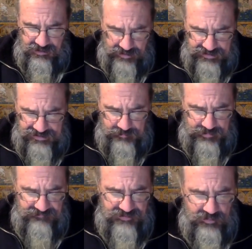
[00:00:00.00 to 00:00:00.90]
Rise
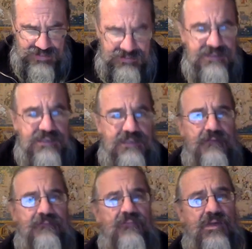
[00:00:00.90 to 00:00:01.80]
above
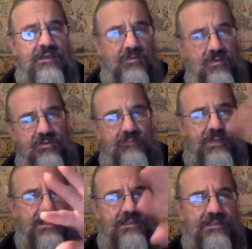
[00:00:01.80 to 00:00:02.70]
duality, right? Good,
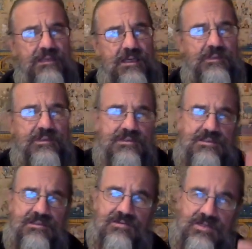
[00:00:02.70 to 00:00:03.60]
bad, happiness,
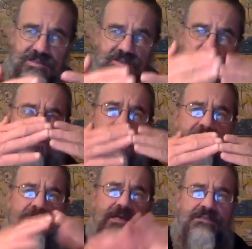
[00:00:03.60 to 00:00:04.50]
distress. Go
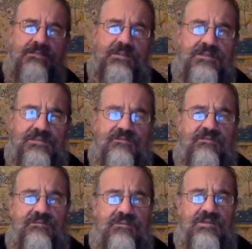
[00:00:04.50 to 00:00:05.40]
beyond that to a place of
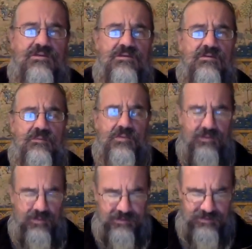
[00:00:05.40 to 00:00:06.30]
eternal,
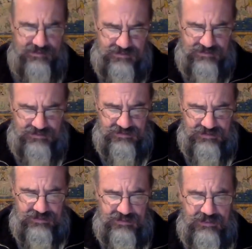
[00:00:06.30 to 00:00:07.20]
pure consciousness.
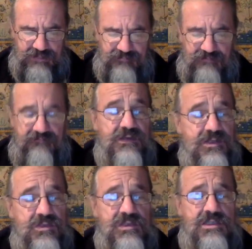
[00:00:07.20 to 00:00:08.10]

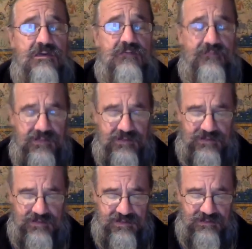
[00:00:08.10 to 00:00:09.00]
Fix yourself
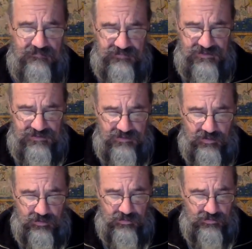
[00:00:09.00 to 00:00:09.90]
nitya
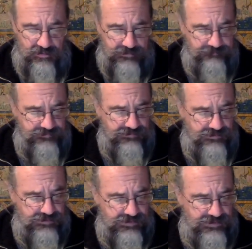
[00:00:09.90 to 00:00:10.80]
sattva
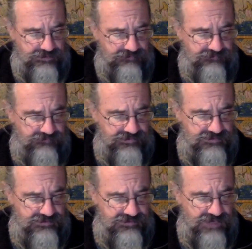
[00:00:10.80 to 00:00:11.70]

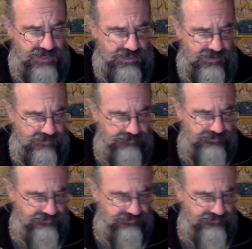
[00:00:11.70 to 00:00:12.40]
stha.